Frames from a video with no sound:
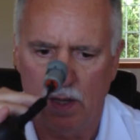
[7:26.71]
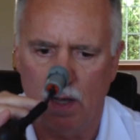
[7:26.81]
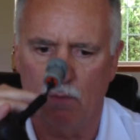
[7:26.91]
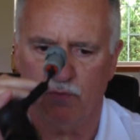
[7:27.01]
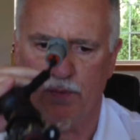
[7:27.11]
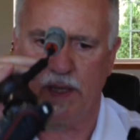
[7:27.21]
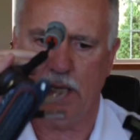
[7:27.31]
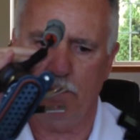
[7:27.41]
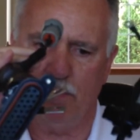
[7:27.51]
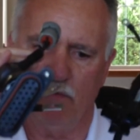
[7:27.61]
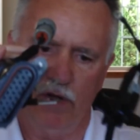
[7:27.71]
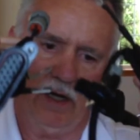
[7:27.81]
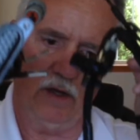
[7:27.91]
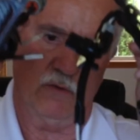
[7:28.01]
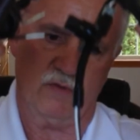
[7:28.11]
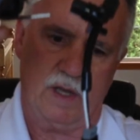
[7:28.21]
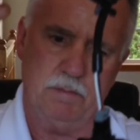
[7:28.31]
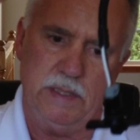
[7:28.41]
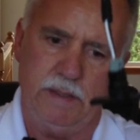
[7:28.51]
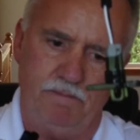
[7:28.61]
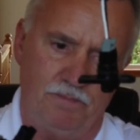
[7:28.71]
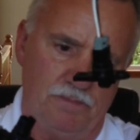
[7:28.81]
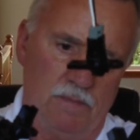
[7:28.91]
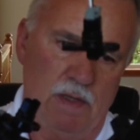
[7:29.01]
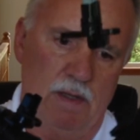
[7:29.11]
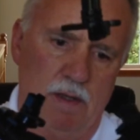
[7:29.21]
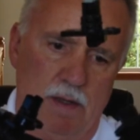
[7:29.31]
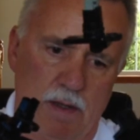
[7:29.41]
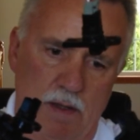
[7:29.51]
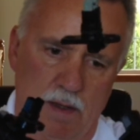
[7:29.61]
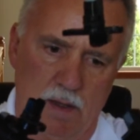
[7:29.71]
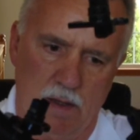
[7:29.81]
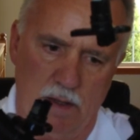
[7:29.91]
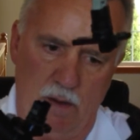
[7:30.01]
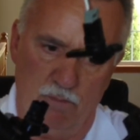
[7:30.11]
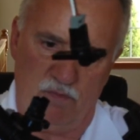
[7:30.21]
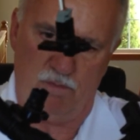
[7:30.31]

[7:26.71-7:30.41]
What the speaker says: Helps me keep the videos coming, and helps